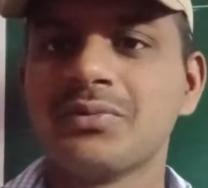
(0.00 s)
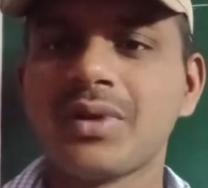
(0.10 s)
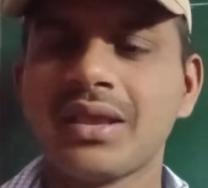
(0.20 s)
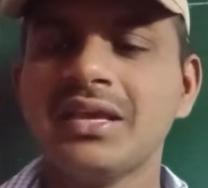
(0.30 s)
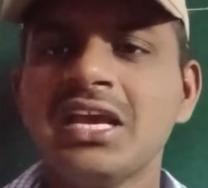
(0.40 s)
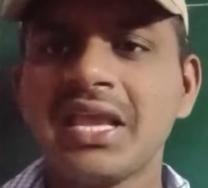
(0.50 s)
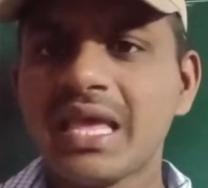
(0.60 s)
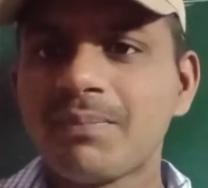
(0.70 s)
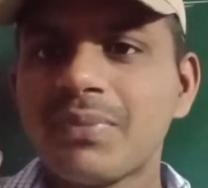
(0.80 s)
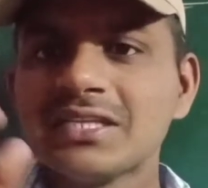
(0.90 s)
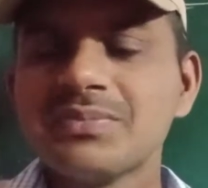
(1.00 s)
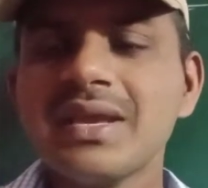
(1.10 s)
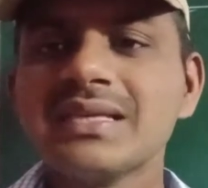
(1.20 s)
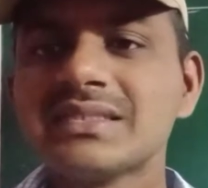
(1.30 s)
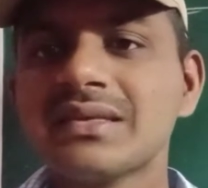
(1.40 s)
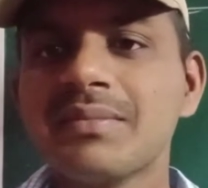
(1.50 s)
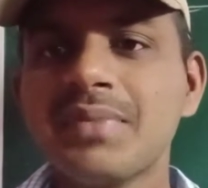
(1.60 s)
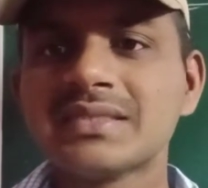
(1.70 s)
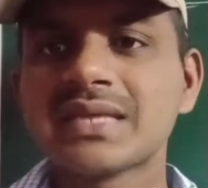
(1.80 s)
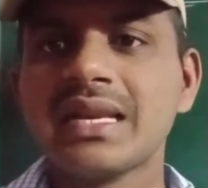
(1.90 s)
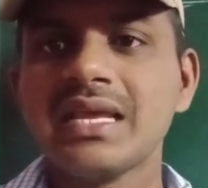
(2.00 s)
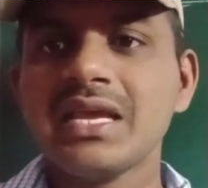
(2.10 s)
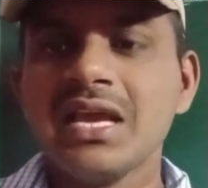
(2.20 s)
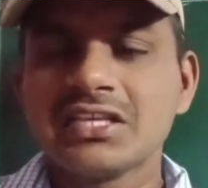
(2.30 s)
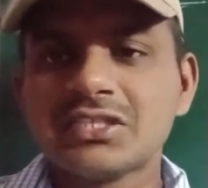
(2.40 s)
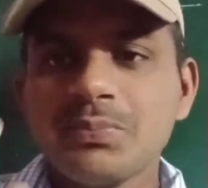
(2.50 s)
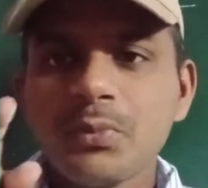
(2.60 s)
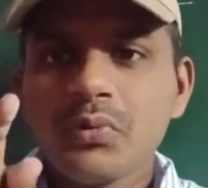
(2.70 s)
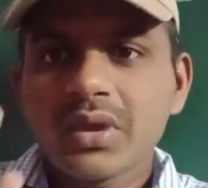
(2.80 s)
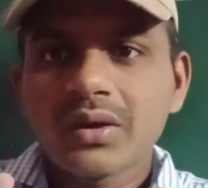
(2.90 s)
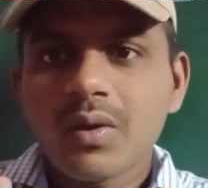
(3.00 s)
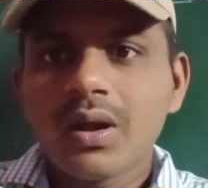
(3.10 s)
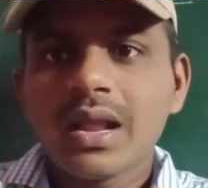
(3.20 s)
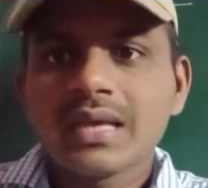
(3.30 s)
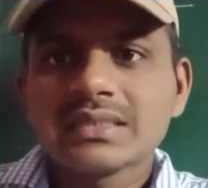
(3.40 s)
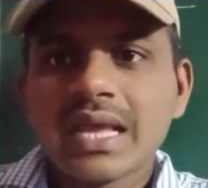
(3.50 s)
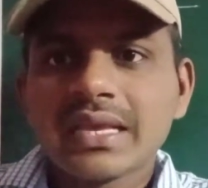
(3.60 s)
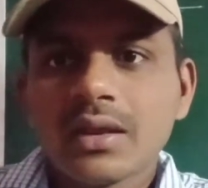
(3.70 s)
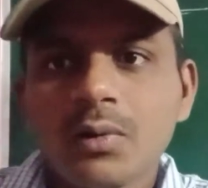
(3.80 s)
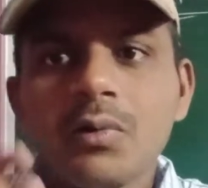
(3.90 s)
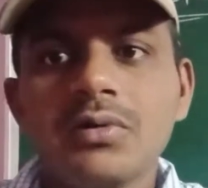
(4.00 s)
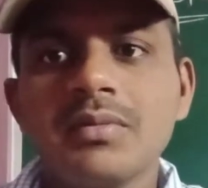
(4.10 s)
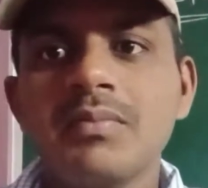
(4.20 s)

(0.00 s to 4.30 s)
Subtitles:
Okay, here bridge means basically simply we can call it as like a load.